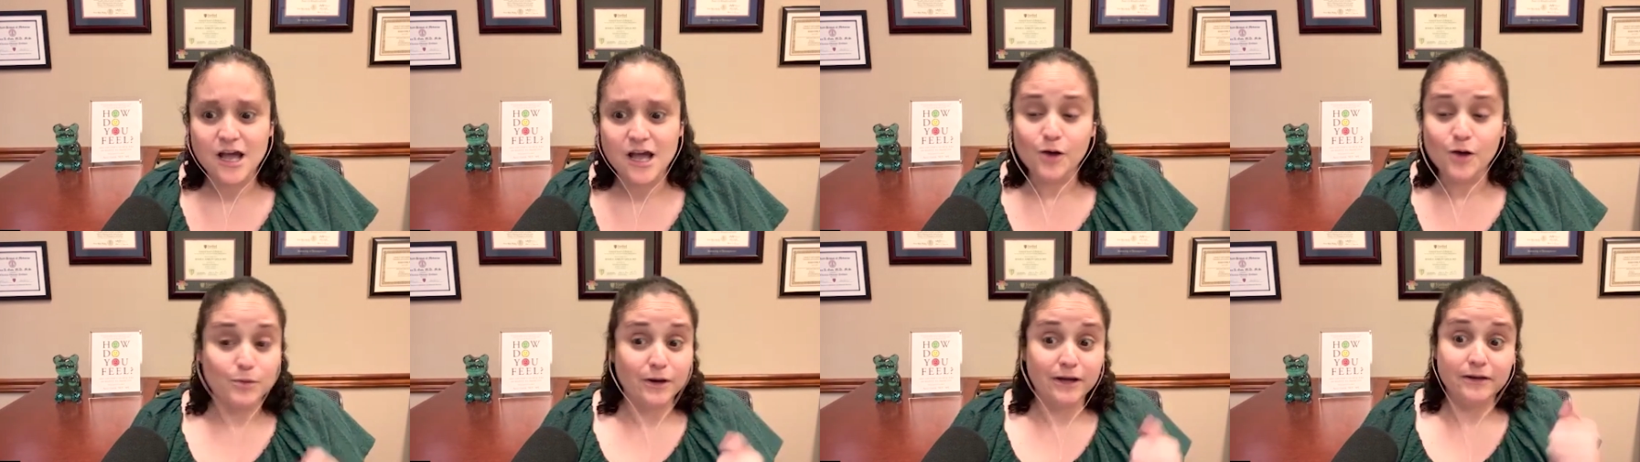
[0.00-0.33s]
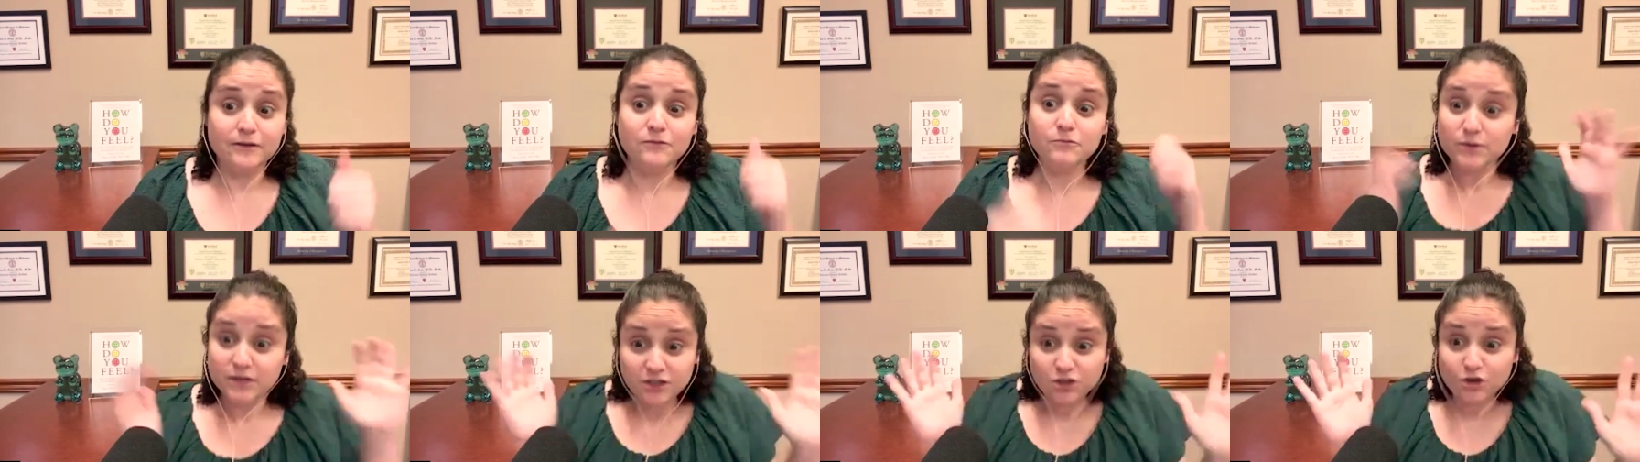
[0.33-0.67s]

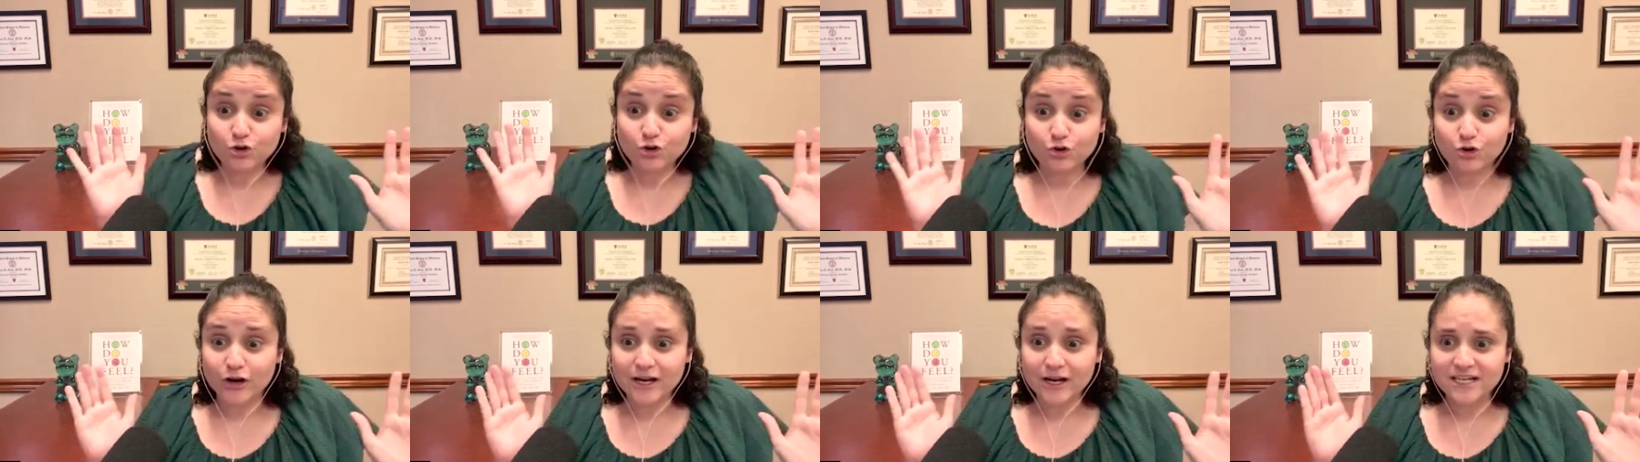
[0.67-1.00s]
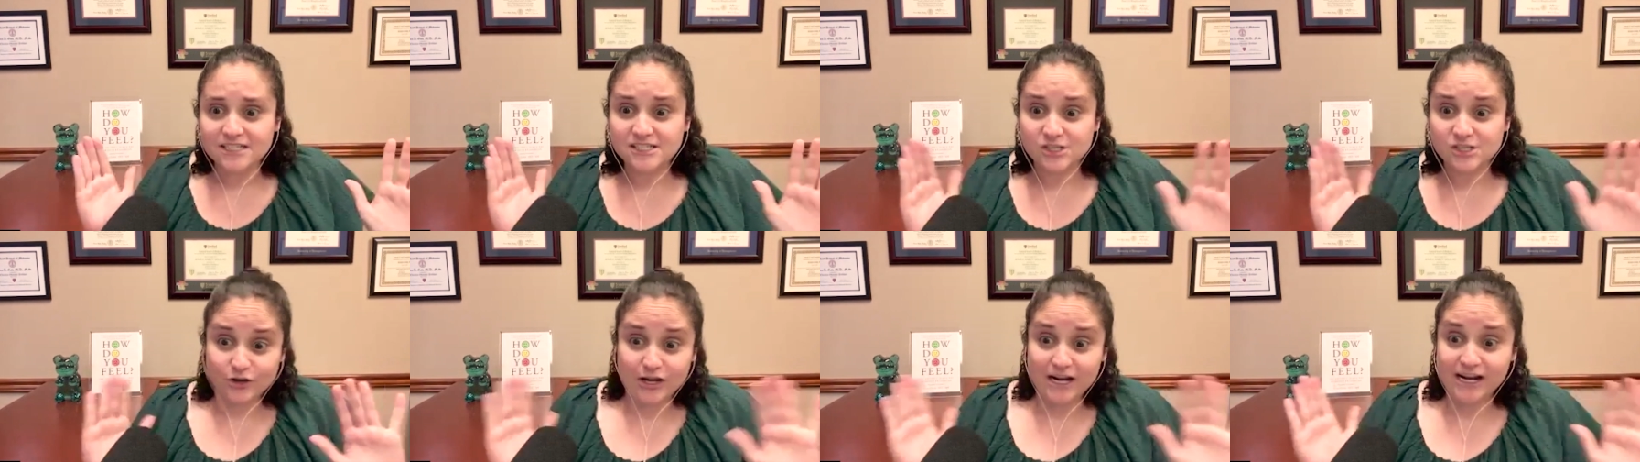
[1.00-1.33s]
but their
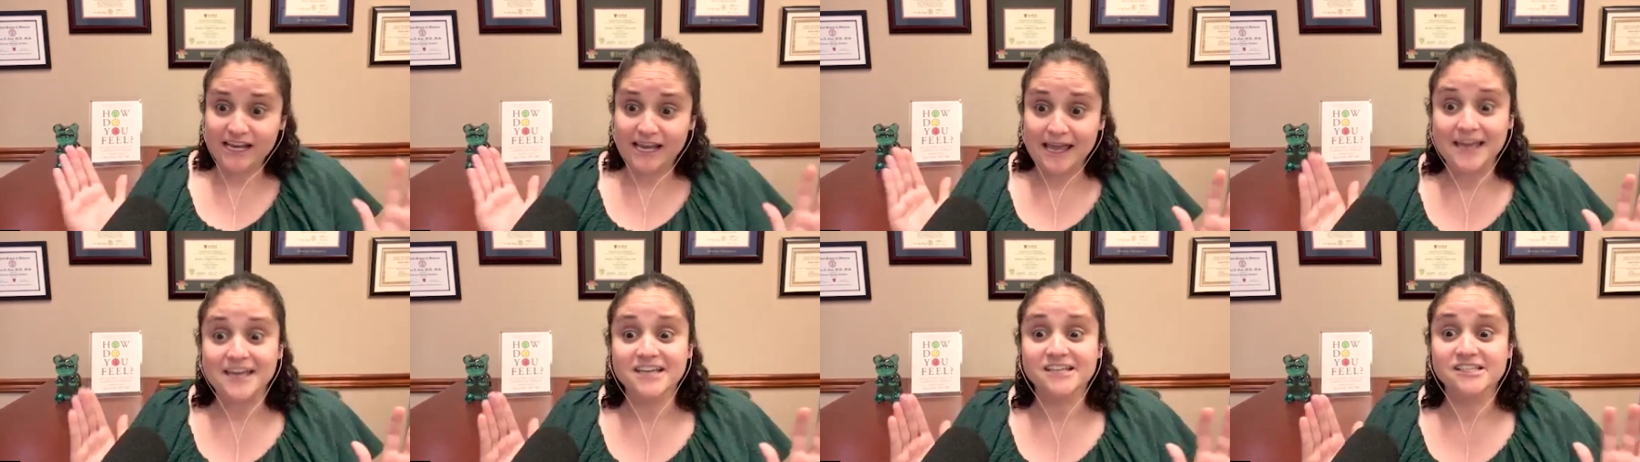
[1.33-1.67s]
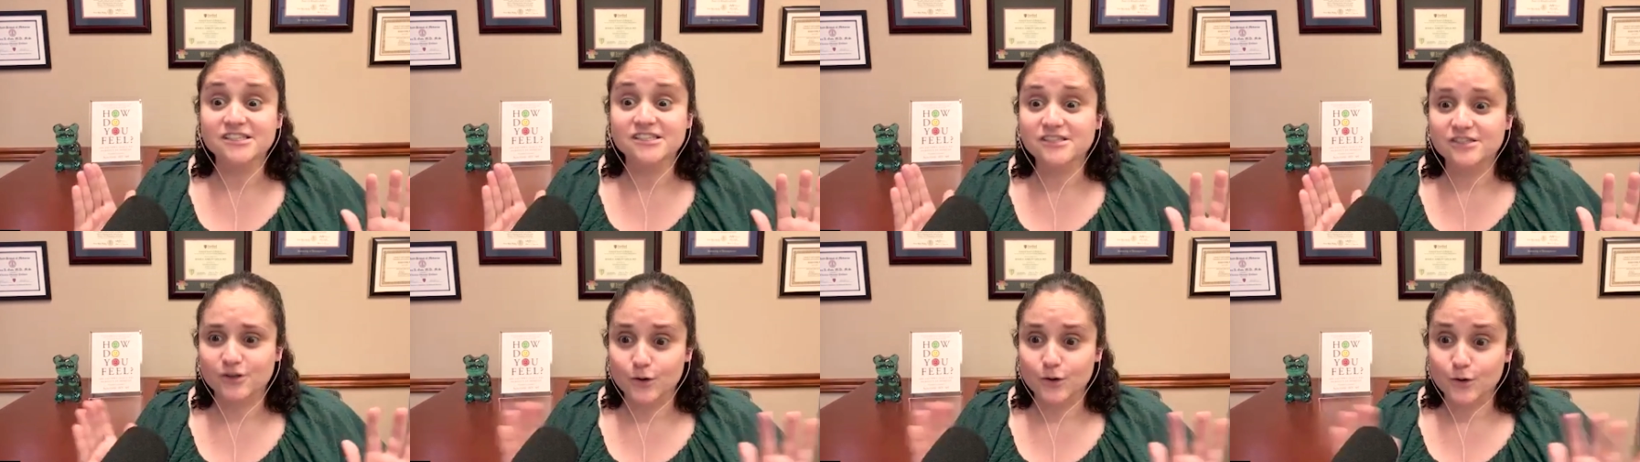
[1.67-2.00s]
grades are getting A's,
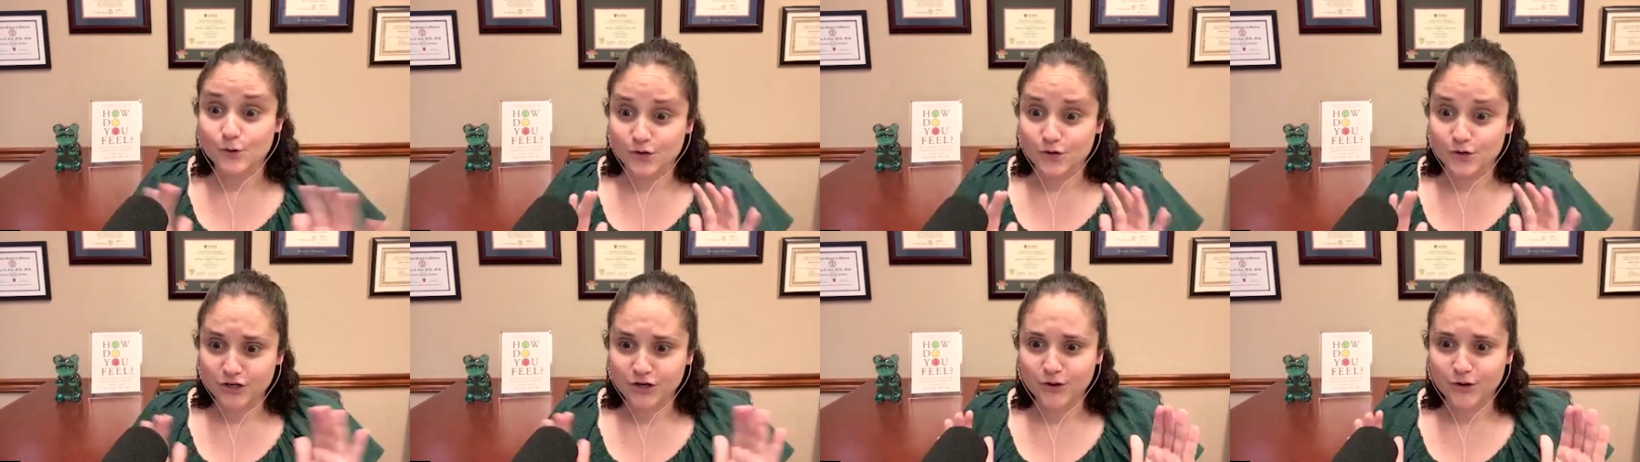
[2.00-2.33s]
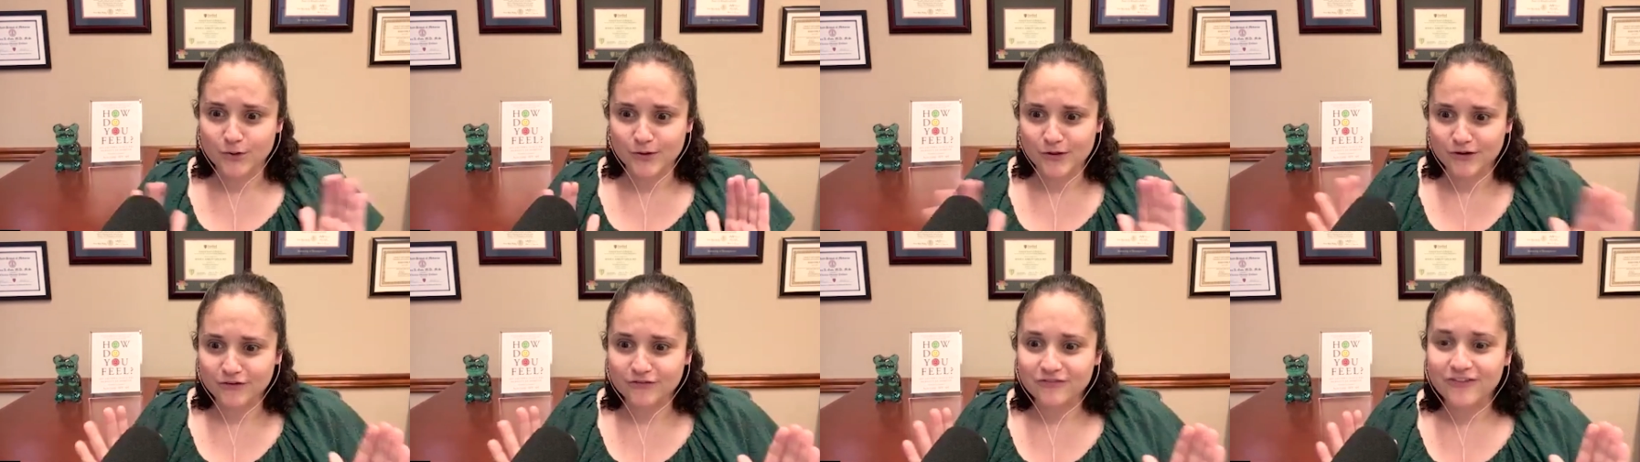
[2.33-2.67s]
so
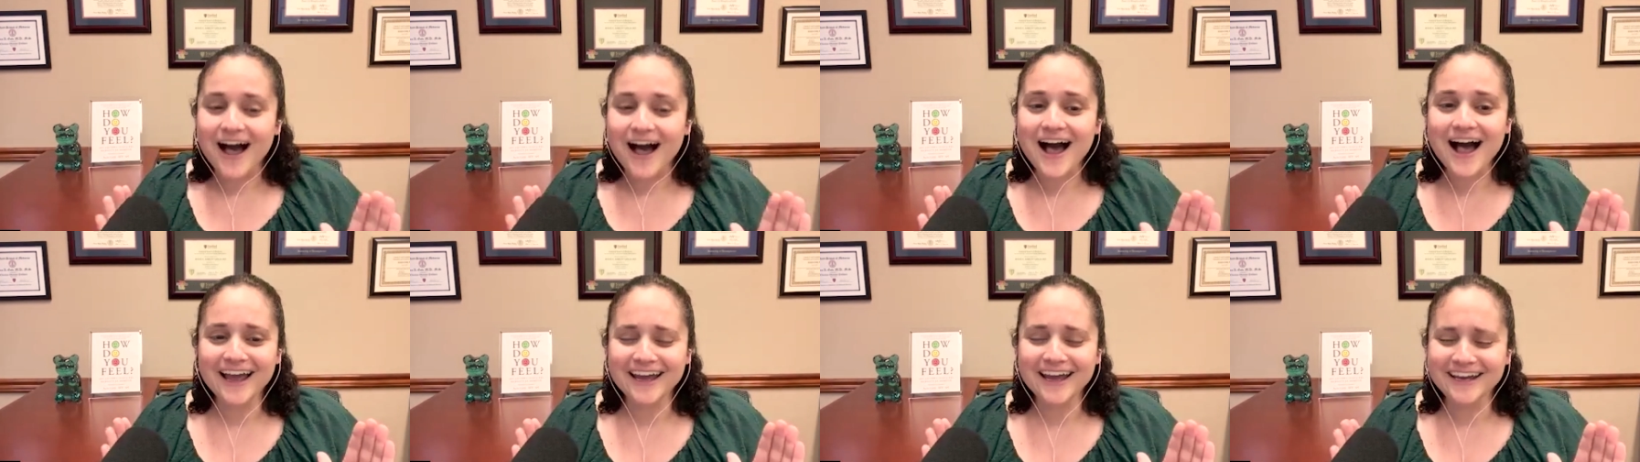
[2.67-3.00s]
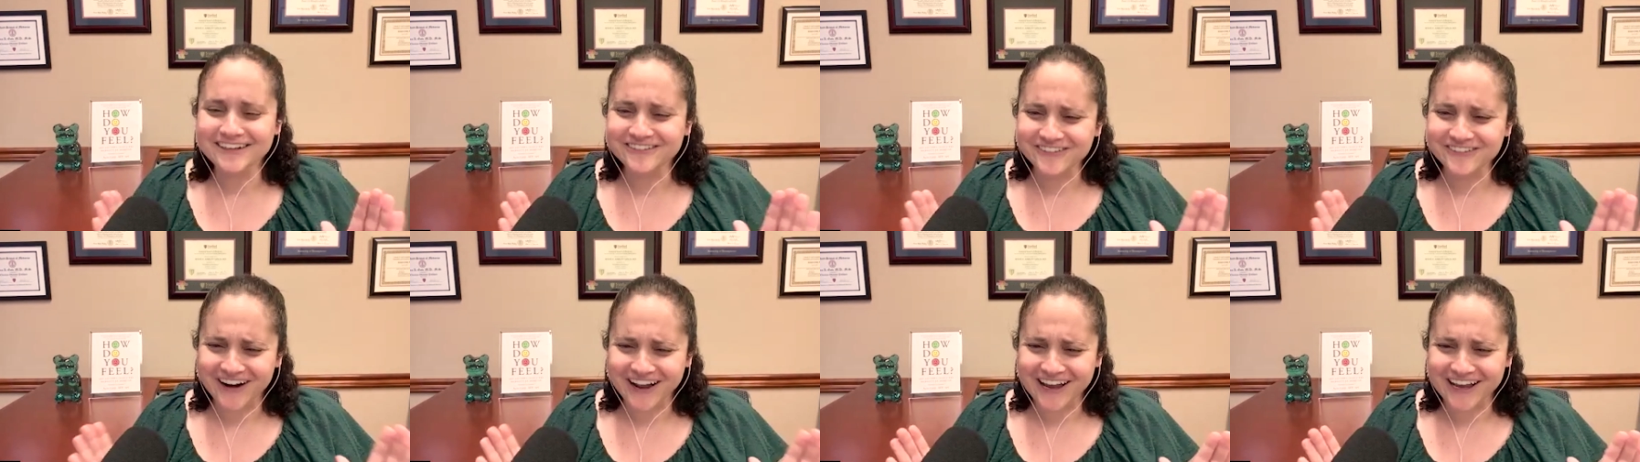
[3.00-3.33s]
they're
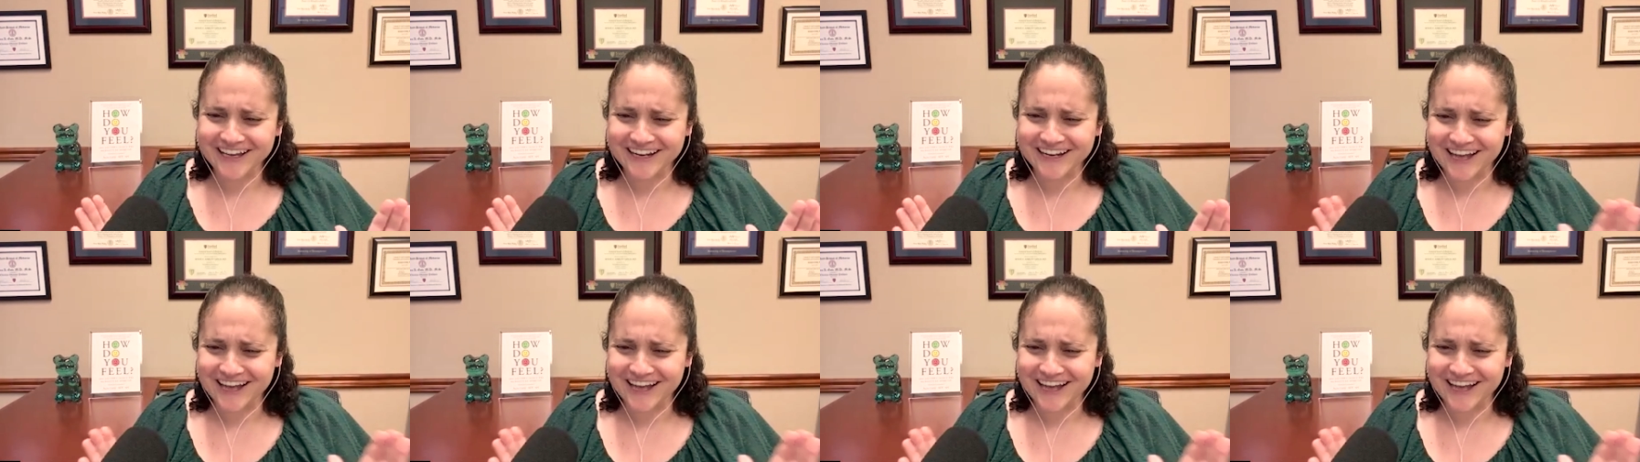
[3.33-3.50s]
fine, right?